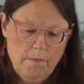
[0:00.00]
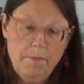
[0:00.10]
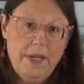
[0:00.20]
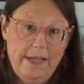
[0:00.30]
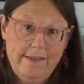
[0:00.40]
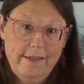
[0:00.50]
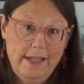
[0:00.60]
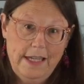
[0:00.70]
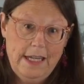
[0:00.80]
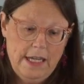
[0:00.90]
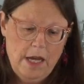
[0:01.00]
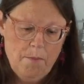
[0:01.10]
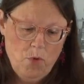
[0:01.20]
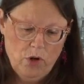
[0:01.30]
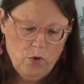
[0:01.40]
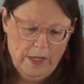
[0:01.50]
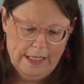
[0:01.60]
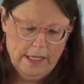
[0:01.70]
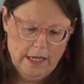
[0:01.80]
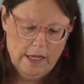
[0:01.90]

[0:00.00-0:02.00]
But it's thickening up more quickly.